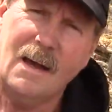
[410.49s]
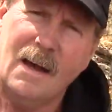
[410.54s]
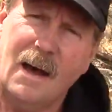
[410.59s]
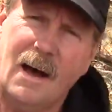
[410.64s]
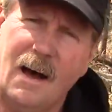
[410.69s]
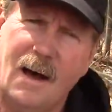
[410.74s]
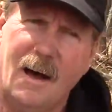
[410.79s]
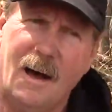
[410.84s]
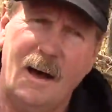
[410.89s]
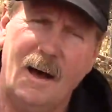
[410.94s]

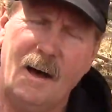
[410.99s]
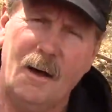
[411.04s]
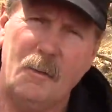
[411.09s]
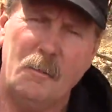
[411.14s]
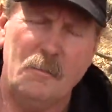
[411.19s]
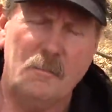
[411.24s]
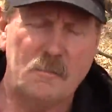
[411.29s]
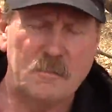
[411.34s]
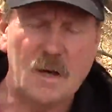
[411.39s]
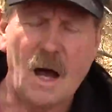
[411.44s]

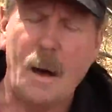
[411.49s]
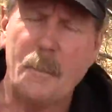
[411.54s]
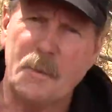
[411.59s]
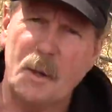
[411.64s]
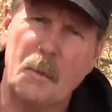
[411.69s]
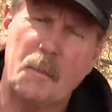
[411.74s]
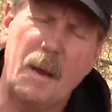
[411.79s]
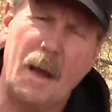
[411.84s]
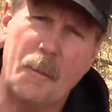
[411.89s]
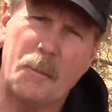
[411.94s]

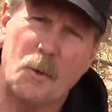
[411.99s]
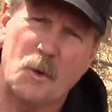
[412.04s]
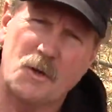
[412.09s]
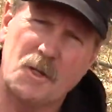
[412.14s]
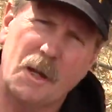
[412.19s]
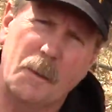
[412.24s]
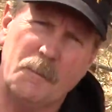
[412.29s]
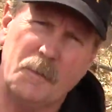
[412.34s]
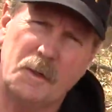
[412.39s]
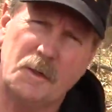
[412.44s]
copier paper or
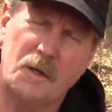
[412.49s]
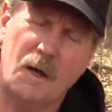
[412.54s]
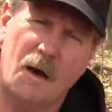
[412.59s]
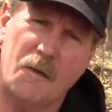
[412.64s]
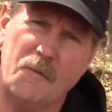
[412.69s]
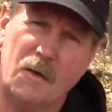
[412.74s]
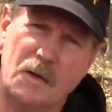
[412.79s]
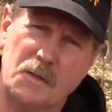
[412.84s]
something tough.